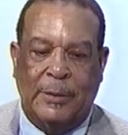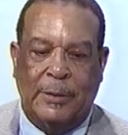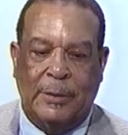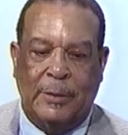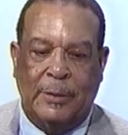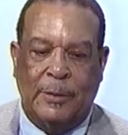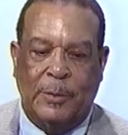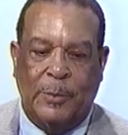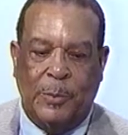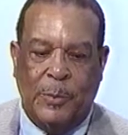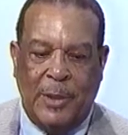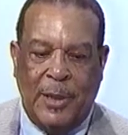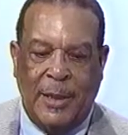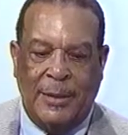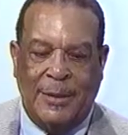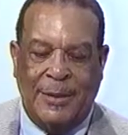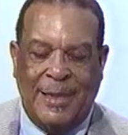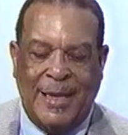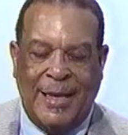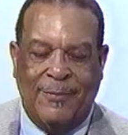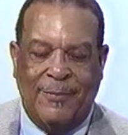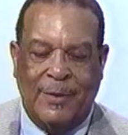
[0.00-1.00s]
was the
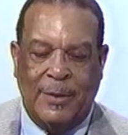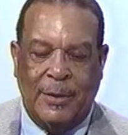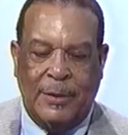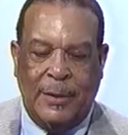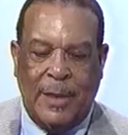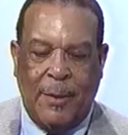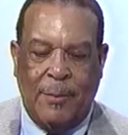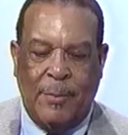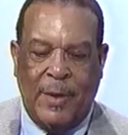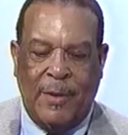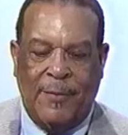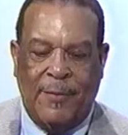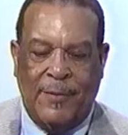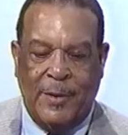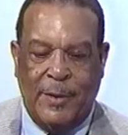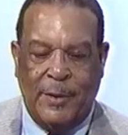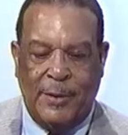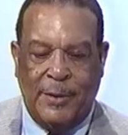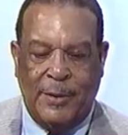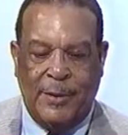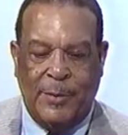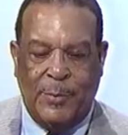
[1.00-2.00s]
place that I first got my
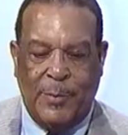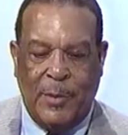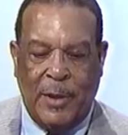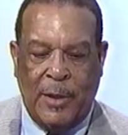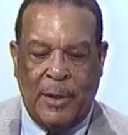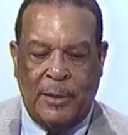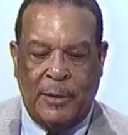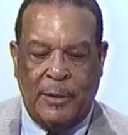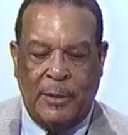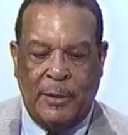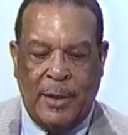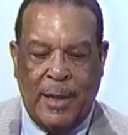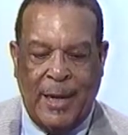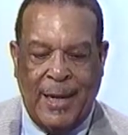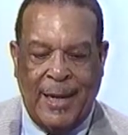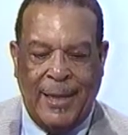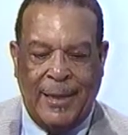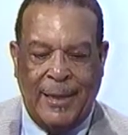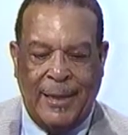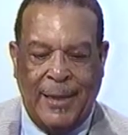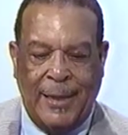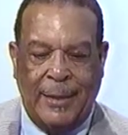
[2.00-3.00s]
first experience in
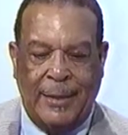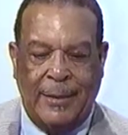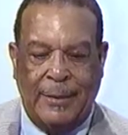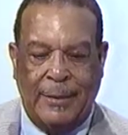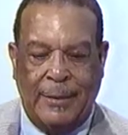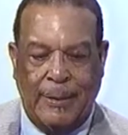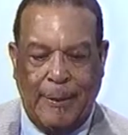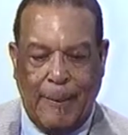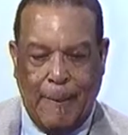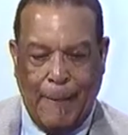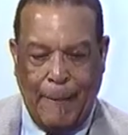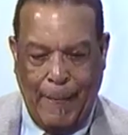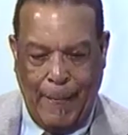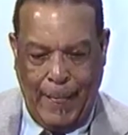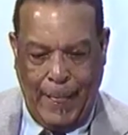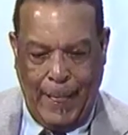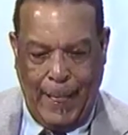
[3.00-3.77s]
athletics.